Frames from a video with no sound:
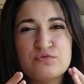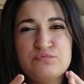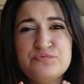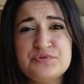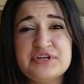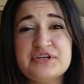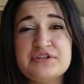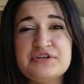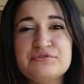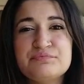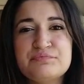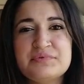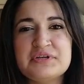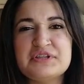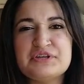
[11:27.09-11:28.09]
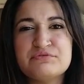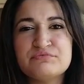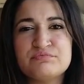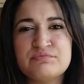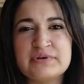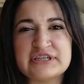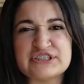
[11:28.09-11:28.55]
really, really
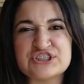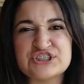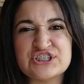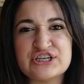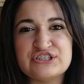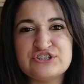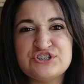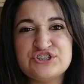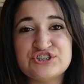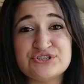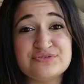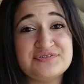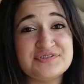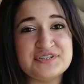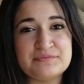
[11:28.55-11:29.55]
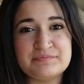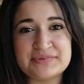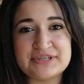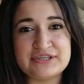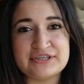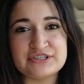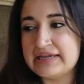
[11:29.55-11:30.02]
rich and juicy
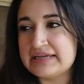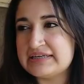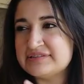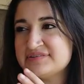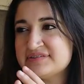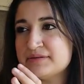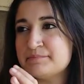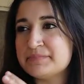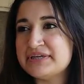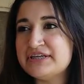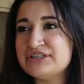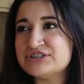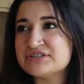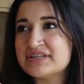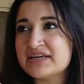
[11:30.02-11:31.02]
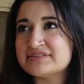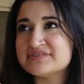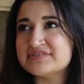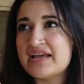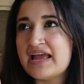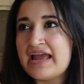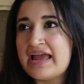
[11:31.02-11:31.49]
peach. It is the peach that's
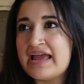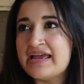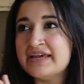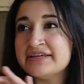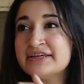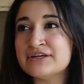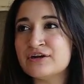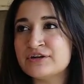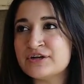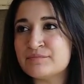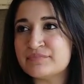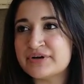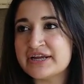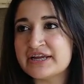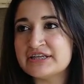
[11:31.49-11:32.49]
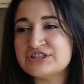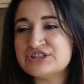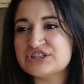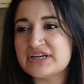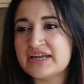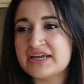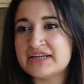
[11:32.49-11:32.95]
hanging on a branch
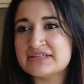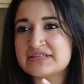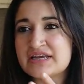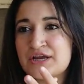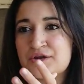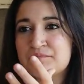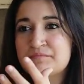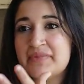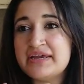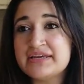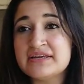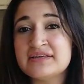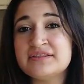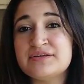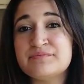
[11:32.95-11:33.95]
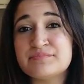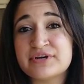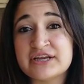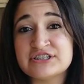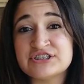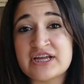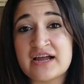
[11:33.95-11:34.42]
and making the
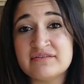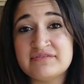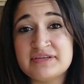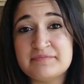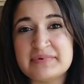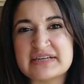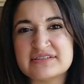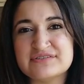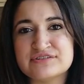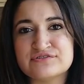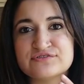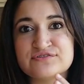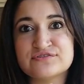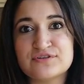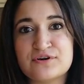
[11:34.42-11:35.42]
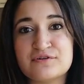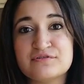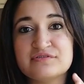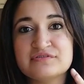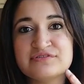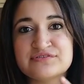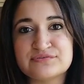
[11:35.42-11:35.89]
branch heavy because it's so
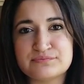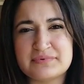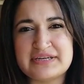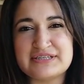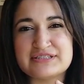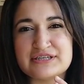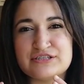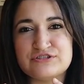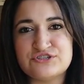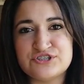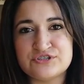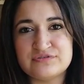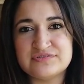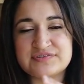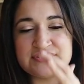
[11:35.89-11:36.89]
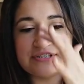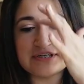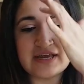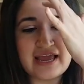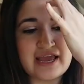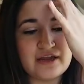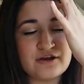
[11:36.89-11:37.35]
sweet and
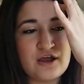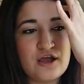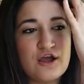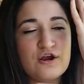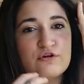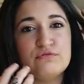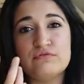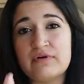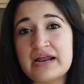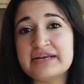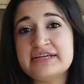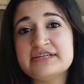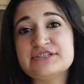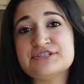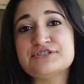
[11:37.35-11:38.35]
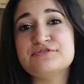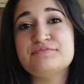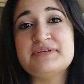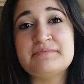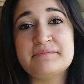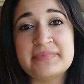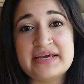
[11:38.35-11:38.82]
juicy and ready to
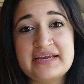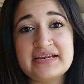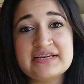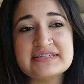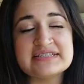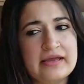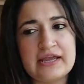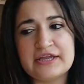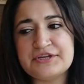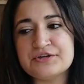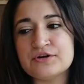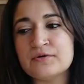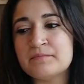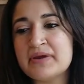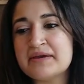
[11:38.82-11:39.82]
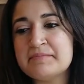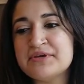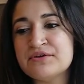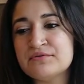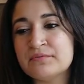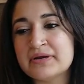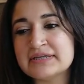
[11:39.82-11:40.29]
be picked. And you know, maybe
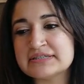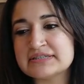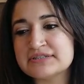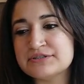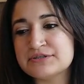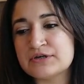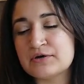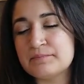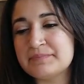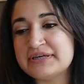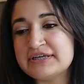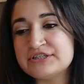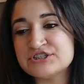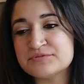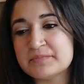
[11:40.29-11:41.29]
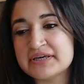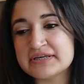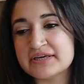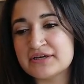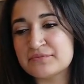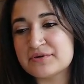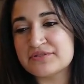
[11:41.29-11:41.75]
you went, you know, peach
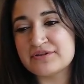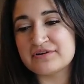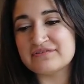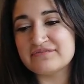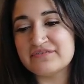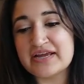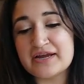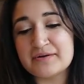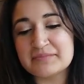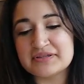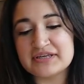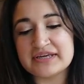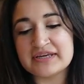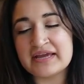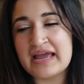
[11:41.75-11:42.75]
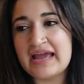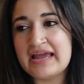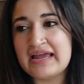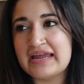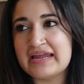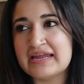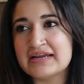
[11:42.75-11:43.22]
picking with your family
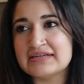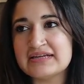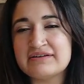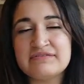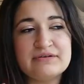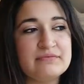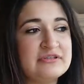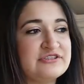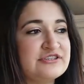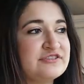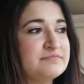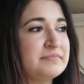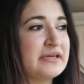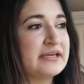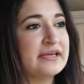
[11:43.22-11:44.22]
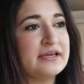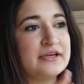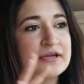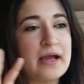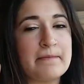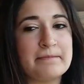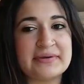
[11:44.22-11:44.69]
and everyone's just picking
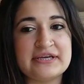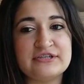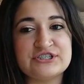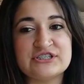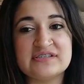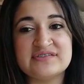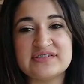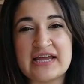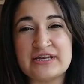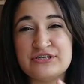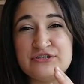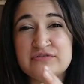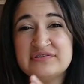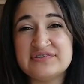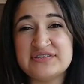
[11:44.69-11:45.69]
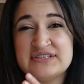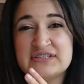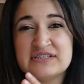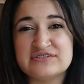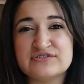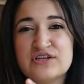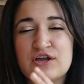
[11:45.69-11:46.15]
peaches and you see
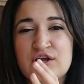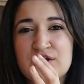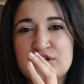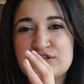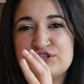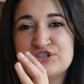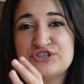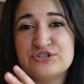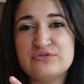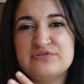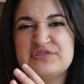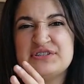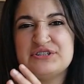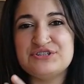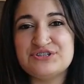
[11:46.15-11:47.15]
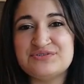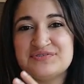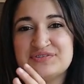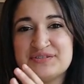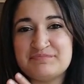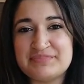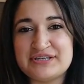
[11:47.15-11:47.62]
this juicy,
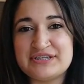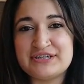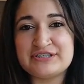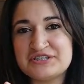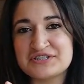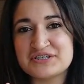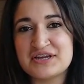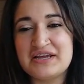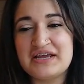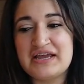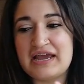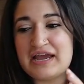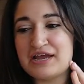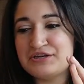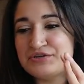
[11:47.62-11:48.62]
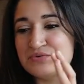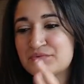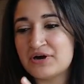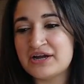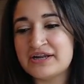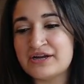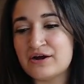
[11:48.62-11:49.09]
juicy peach and you
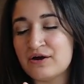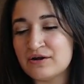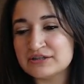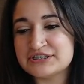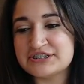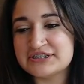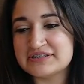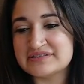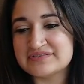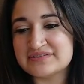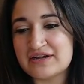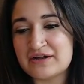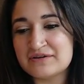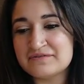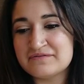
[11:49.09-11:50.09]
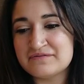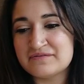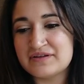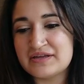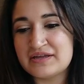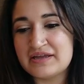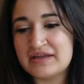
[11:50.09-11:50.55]
want it all to yourself,
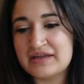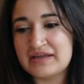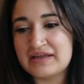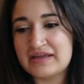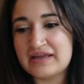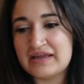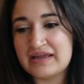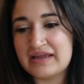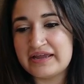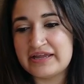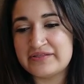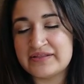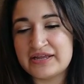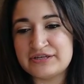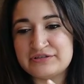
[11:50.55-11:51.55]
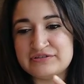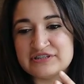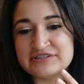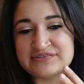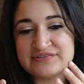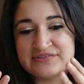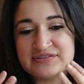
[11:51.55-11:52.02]
and then you
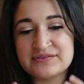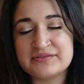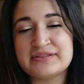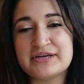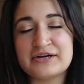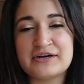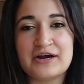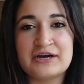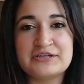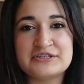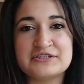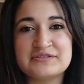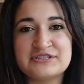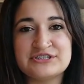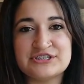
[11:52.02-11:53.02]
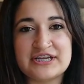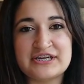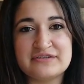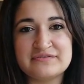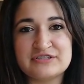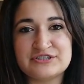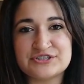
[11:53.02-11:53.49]
just sit there under the shade
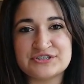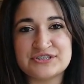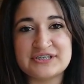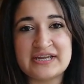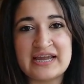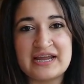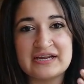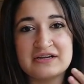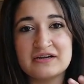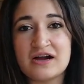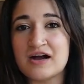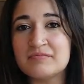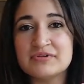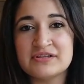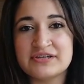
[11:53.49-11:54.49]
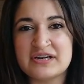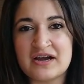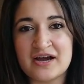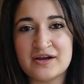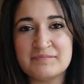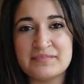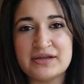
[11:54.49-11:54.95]
of the tree and gobble it
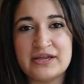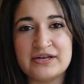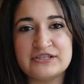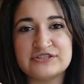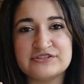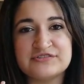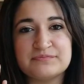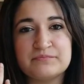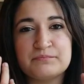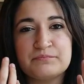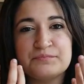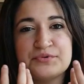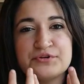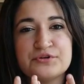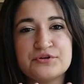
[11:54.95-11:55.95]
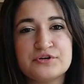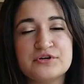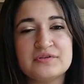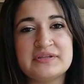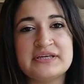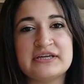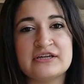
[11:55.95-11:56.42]
up and just
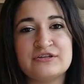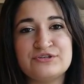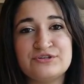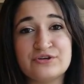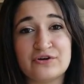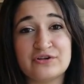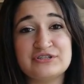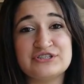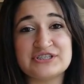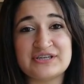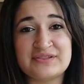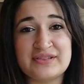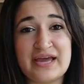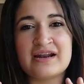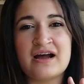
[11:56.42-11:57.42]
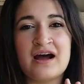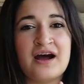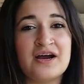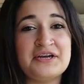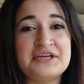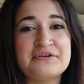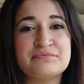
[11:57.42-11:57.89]
purely indulge in that
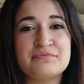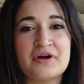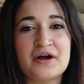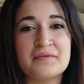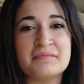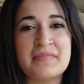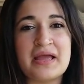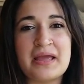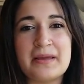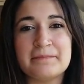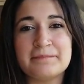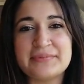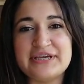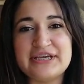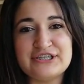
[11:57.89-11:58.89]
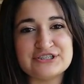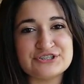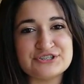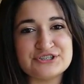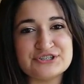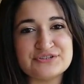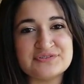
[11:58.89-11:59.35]
honey rum peach
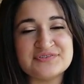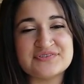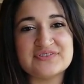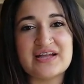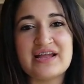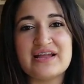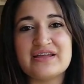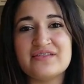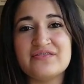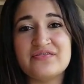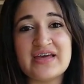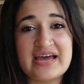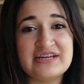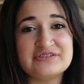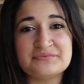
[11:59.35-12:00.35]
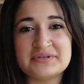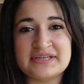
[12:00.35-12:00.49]
juice. That is what a